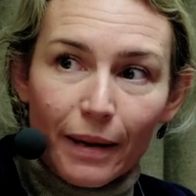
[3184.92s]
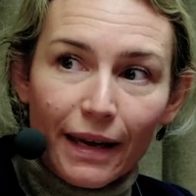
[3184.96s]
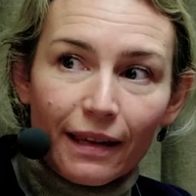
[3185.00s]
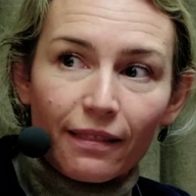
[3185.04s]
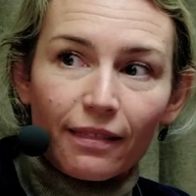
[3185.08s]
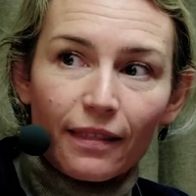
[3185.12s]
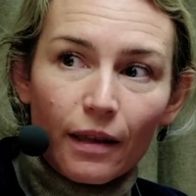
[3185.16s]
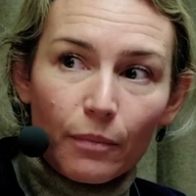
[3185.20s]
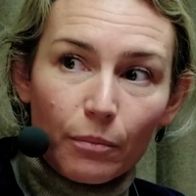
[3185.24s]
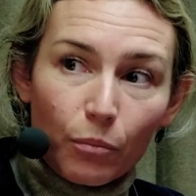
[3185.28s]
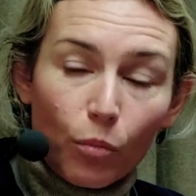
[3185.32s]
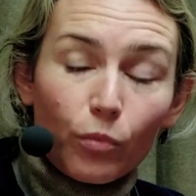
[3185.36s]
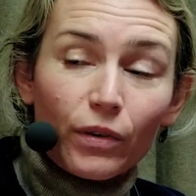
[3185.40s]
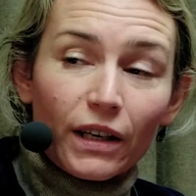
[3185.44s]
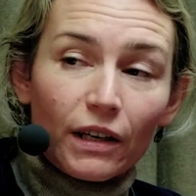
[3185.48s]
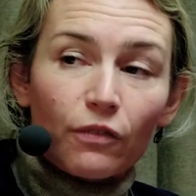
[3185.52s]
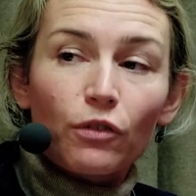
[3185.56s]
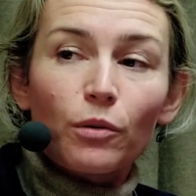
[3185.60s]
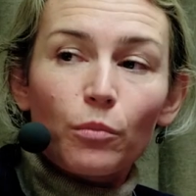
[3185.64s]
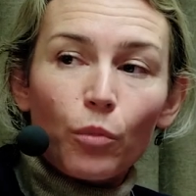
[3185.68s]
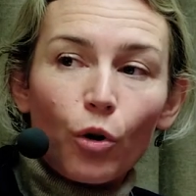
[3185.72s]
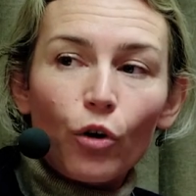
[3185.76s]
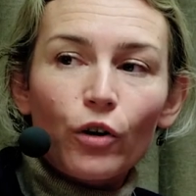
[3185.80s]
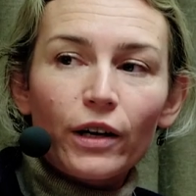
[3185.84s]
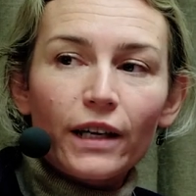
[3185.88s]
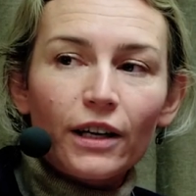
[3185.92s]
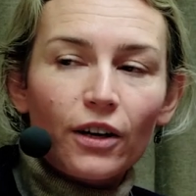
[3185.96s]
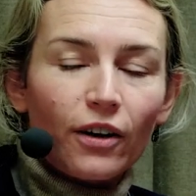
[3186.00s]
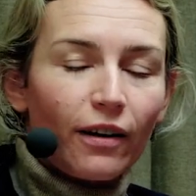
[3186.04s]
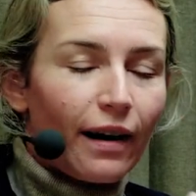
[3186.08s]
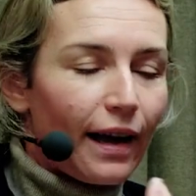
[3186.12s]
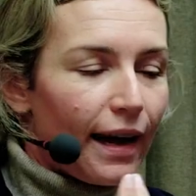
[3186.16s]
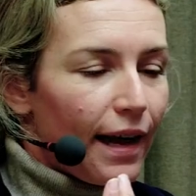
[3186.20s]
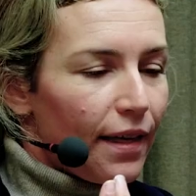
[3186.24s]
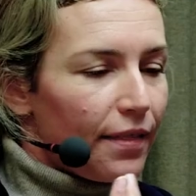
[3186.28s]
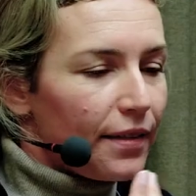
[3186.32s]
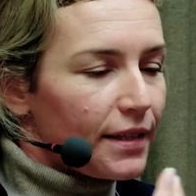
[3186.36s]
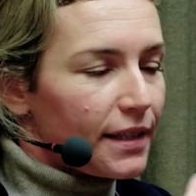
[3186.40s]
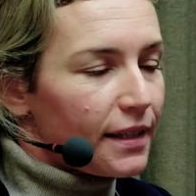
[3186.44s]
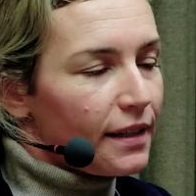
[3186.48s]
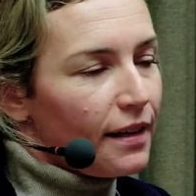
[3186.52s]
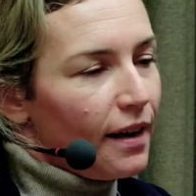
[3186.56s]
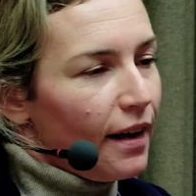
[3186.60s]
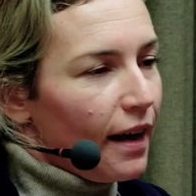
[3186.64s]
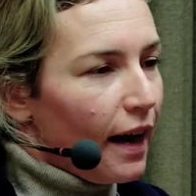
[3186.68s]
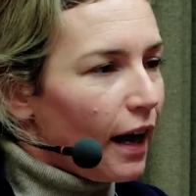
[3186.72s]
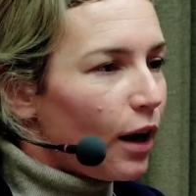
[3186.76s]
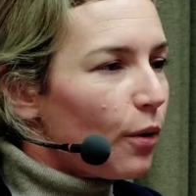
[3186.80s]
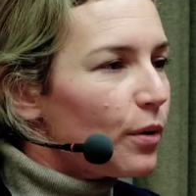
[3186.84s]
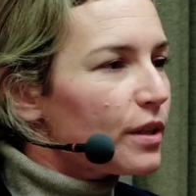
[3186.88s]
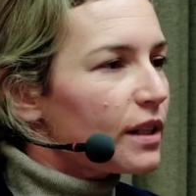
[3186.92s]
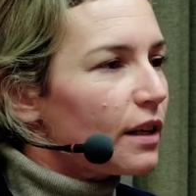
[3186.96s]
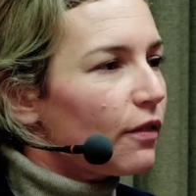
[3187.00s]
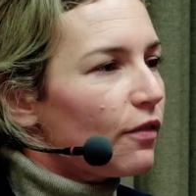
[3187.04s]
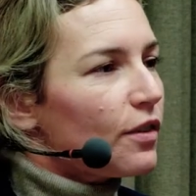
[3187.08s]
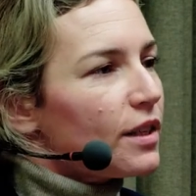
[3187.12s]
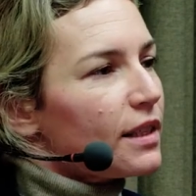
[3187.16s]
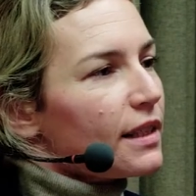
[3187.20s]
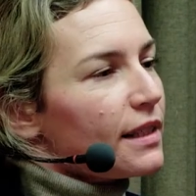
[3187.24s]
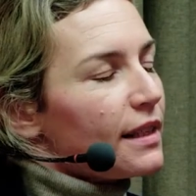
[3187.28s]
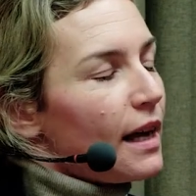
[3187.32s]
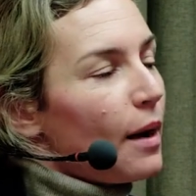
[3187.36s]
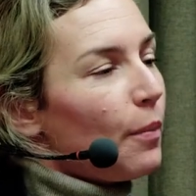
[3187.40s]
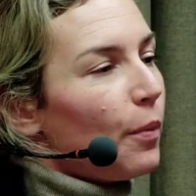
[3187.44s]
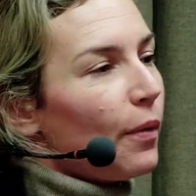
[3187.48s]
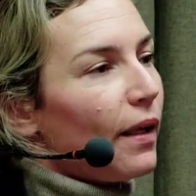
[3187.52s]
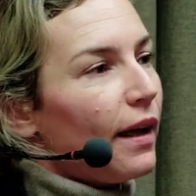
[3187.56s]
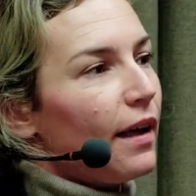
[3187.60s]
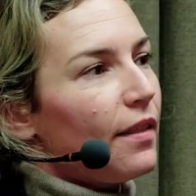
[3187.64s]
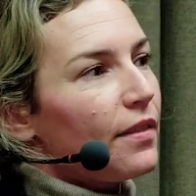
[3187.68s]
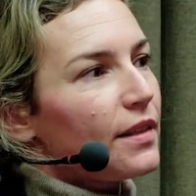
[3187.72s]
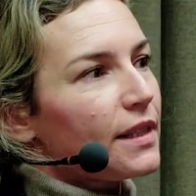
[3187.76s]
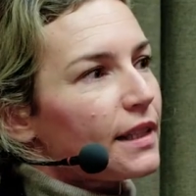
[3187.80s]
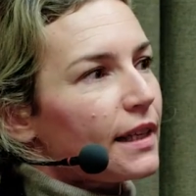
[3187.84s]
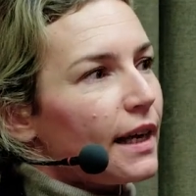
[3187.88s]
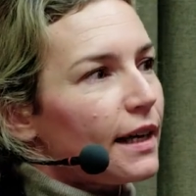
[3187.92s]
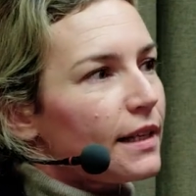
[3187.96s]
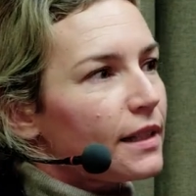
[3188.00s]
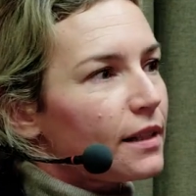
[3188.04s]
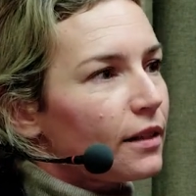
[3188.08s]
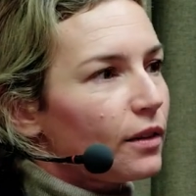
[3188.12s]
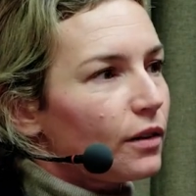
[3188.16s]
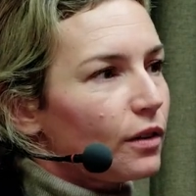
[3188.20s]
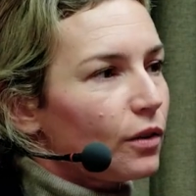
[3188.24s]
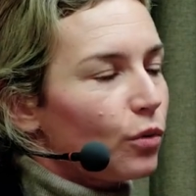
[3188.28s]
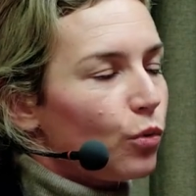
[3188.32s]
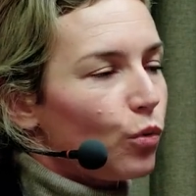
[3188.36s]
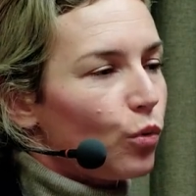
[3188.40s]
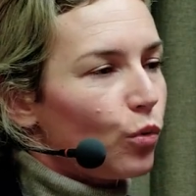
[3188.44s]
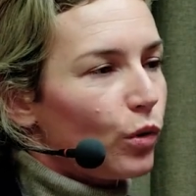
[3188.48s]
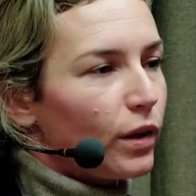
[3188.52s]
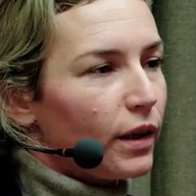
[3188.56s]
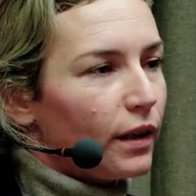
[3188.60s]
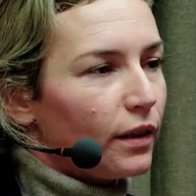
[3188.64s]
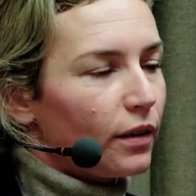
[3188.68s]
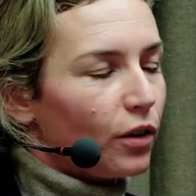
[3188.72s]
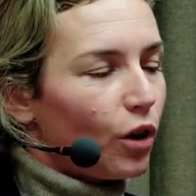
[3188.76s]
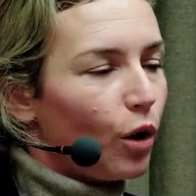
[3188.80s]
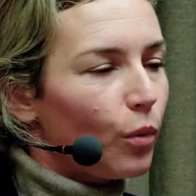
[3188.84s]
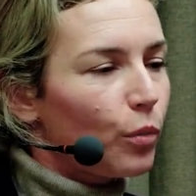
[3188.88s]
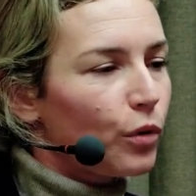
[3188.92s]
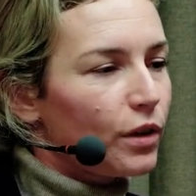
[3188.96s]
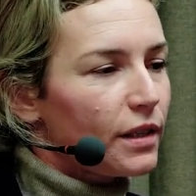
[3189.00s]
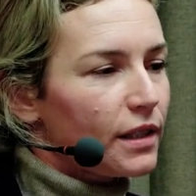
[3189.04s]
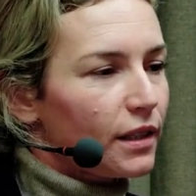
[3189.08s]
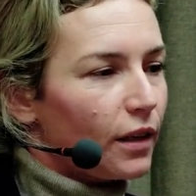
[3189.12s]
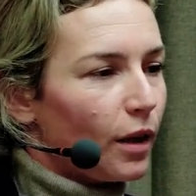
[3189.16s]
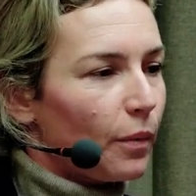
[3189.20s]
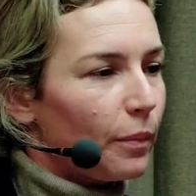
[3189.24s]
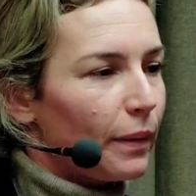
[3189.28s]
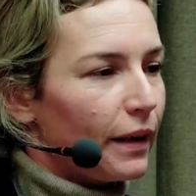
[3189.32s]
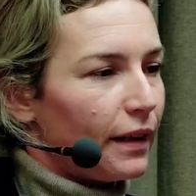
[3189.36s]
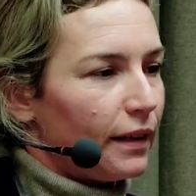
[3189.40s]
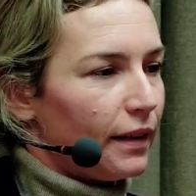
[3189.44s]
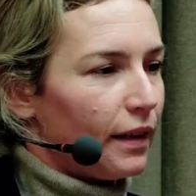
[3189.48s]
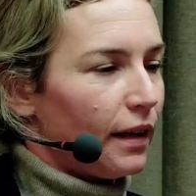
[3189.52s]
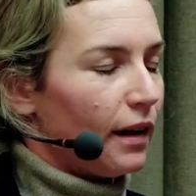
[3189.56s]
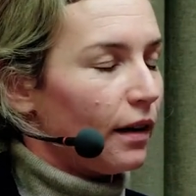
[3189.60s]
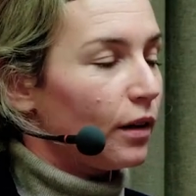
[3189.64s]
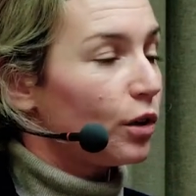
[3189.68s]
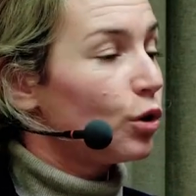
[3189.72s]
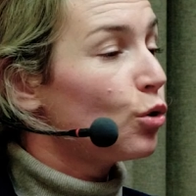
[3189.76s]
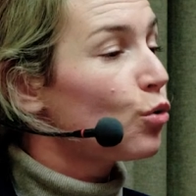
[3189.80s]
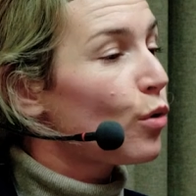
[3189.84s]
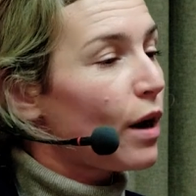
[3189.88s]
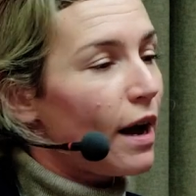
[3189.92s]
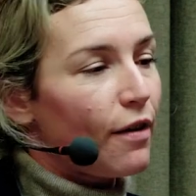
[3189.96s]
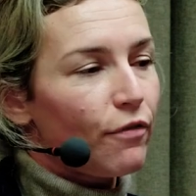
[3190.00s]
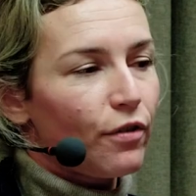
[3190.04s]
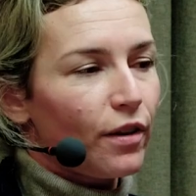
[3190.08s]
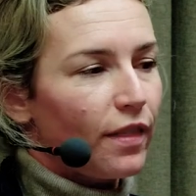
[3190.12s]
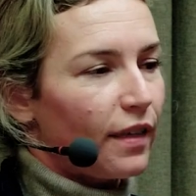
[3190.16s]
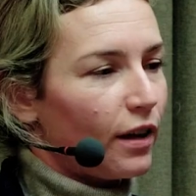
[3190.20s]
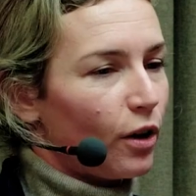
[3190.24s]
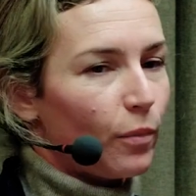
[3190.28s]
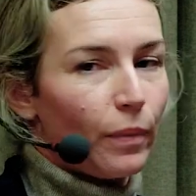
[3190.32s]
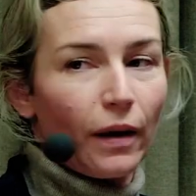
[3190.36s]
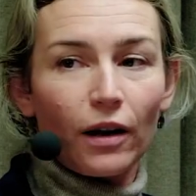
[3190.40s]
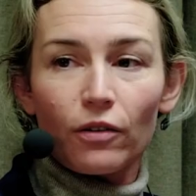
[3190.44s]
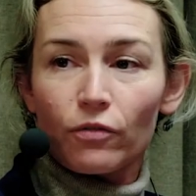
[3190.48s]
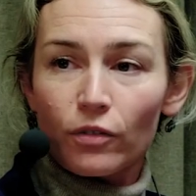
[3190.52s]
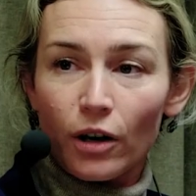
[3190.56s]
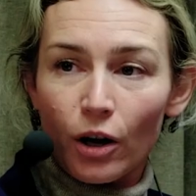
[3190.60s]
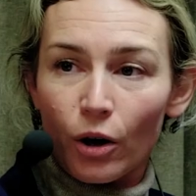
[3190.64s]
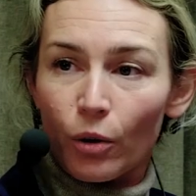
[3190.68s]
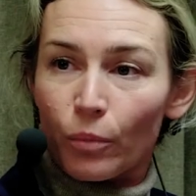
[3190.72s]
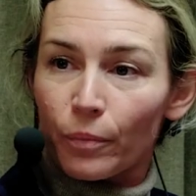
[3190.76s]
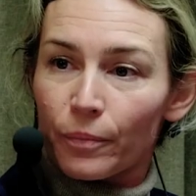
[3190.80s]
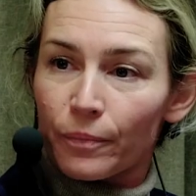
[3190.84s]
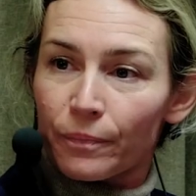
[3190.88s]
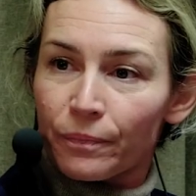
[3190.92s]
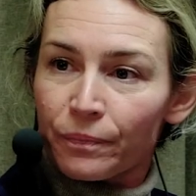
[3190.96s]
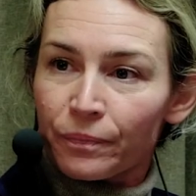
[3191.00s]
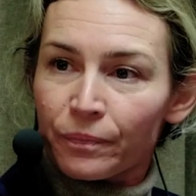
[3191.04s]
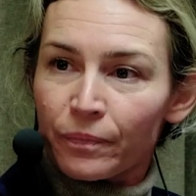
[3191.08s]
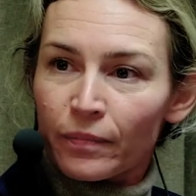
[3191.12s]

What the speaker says: made them even more eager. I always give this example. I had this cousin who, in communist Albania, knew everything about Rome.